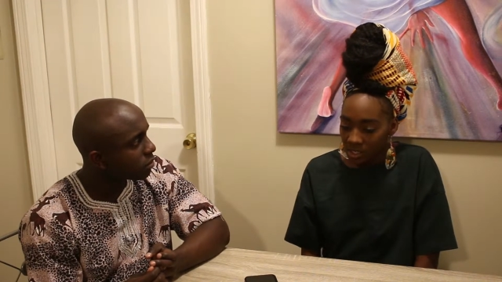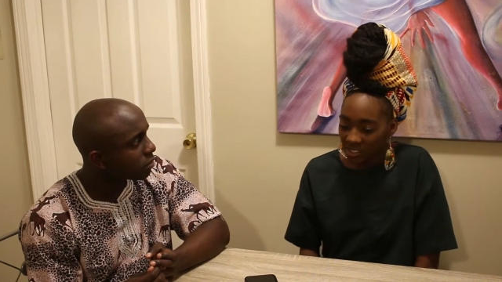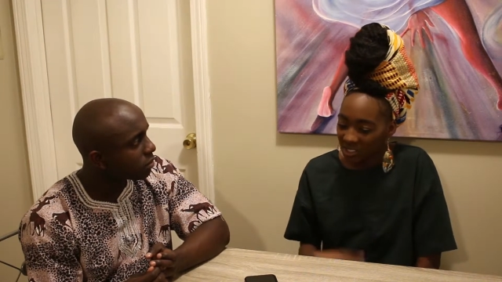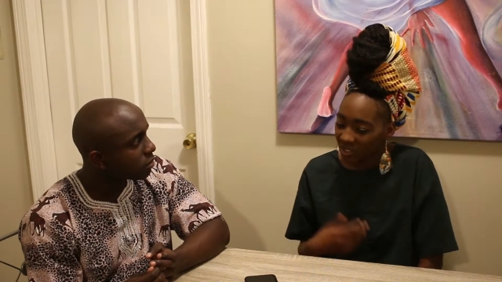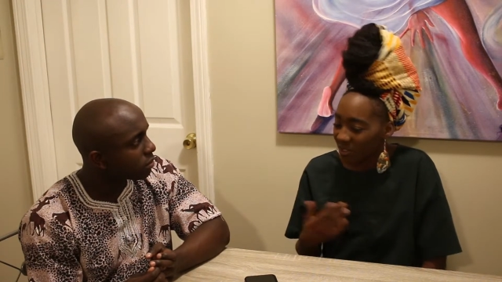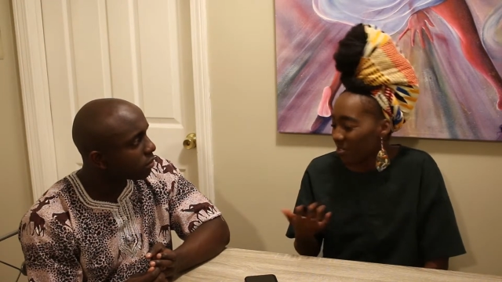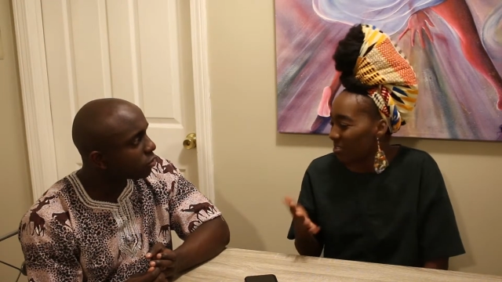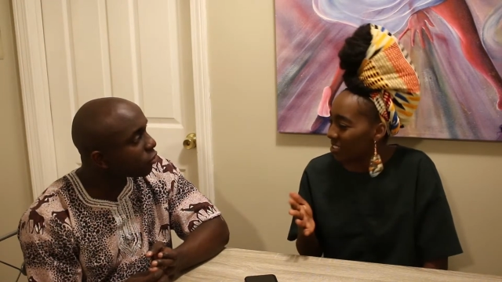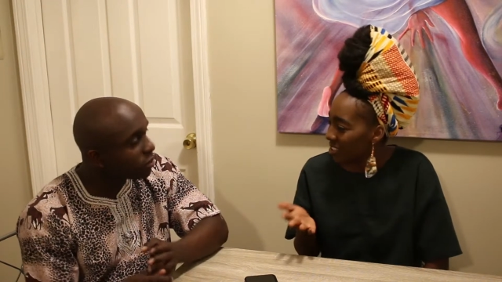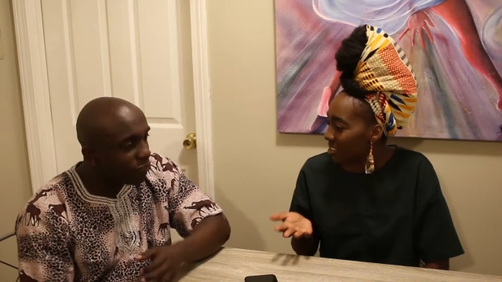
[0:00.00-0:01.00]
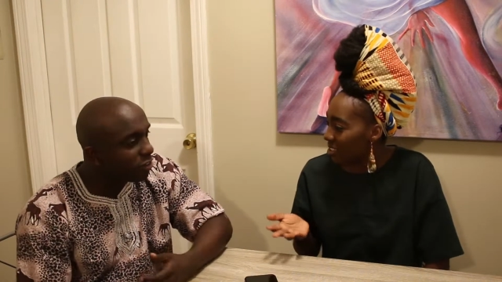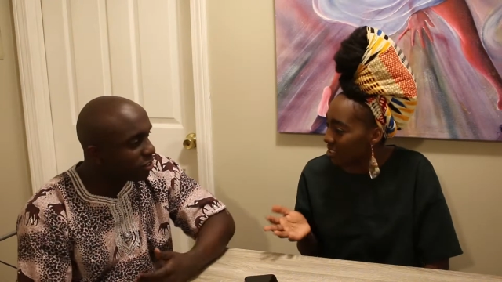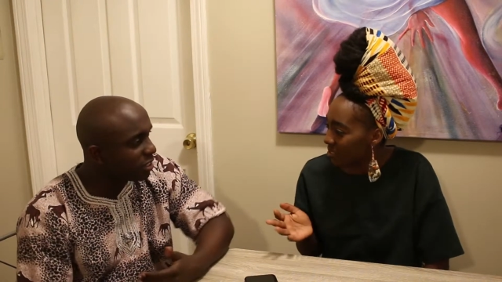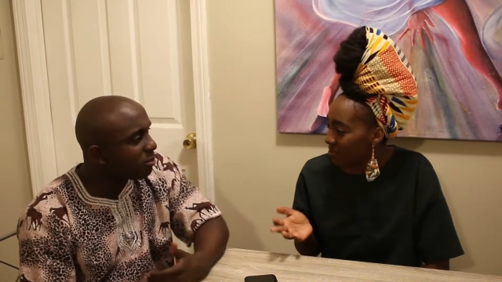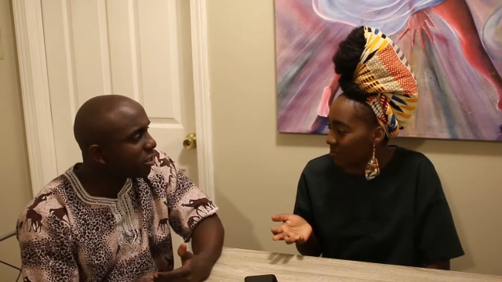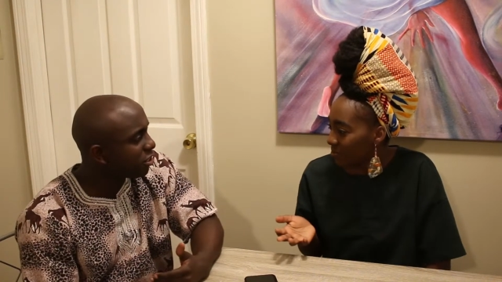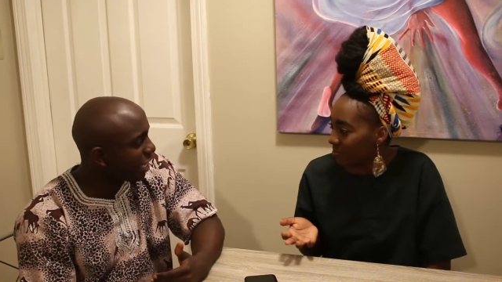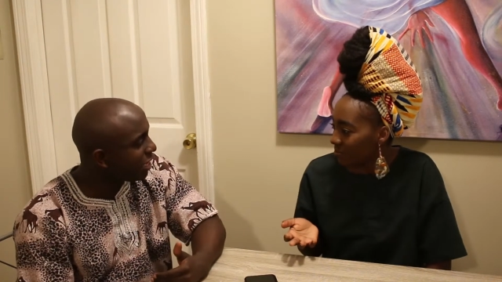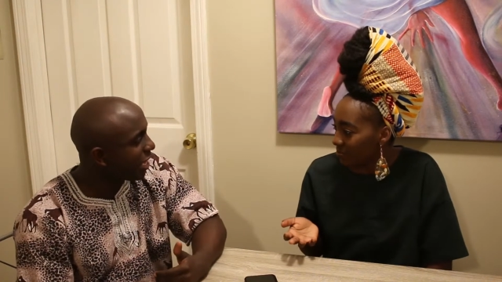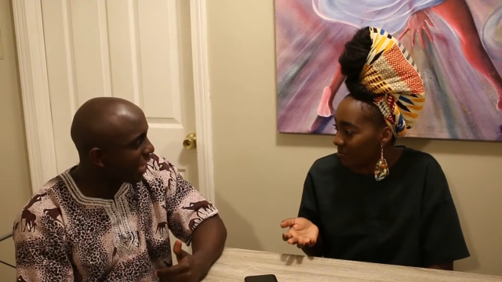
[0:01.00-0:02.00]
Speaker 1: so So it's very
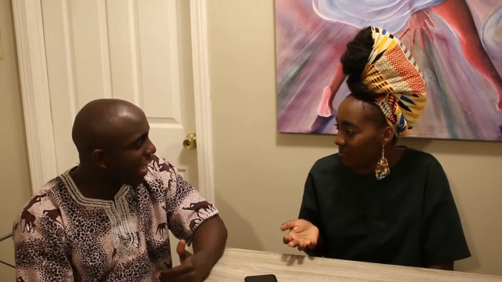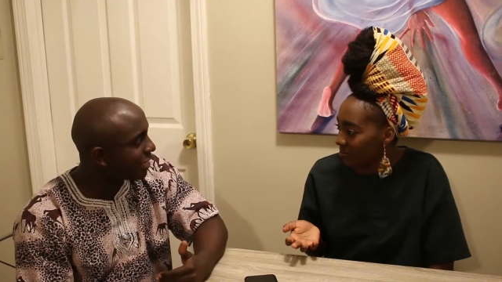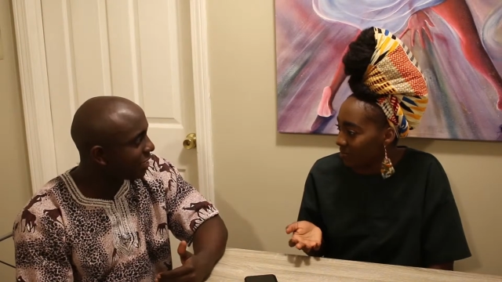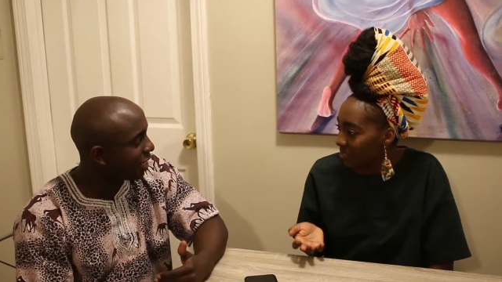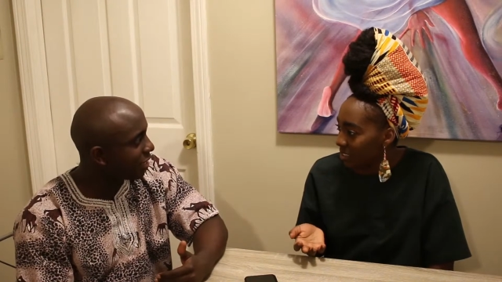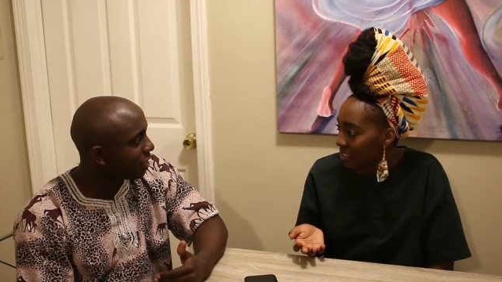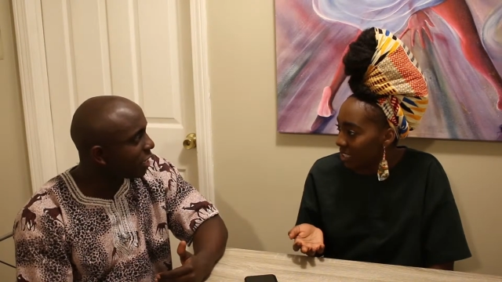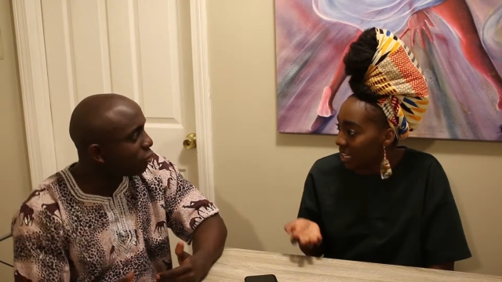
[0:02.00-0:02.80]
similar to like acting.